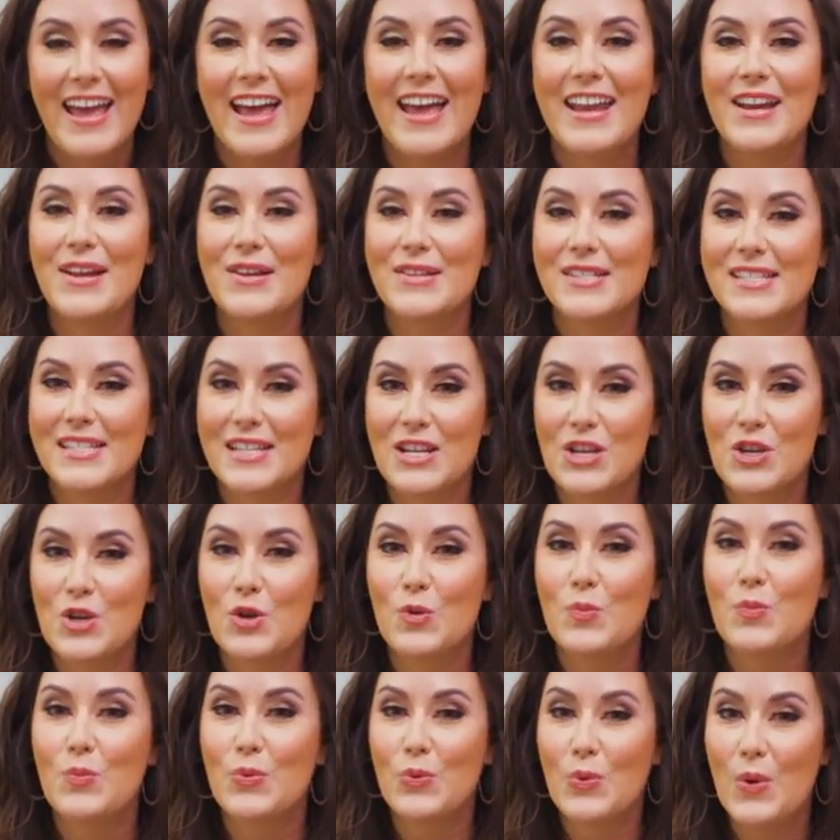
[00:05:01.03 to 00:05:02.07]
and I'll see
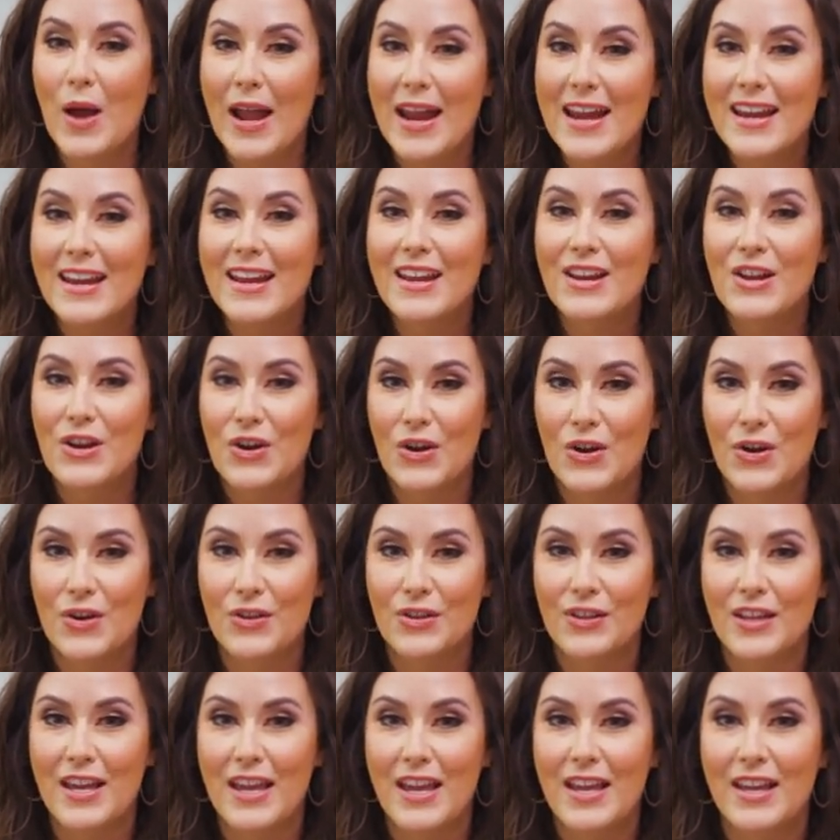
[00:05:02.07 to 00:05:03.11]
you bright and
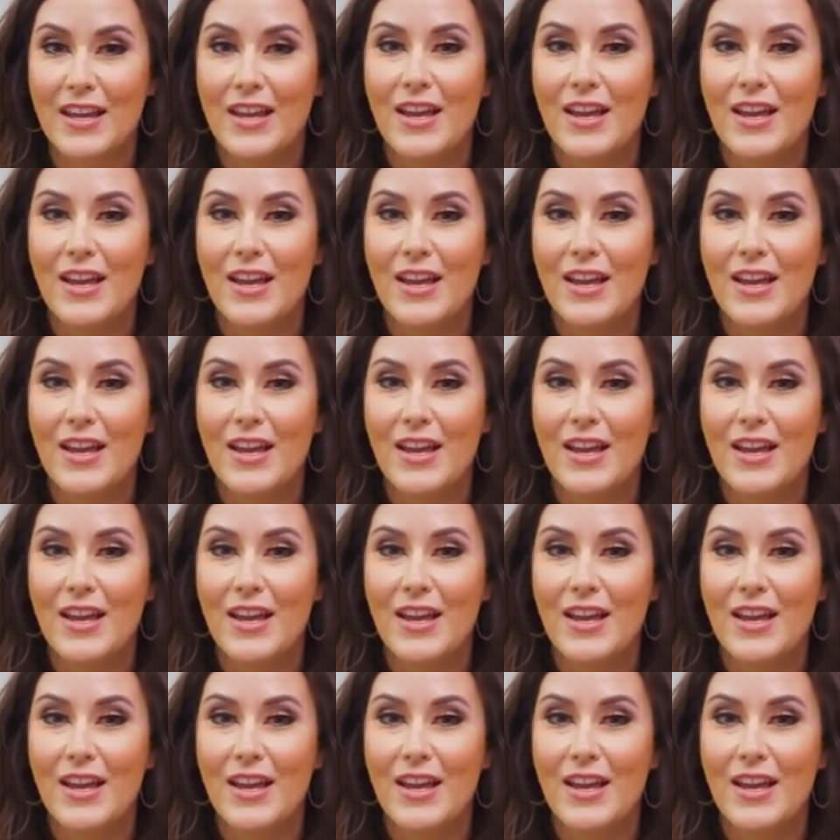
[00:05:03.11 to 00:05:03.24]
early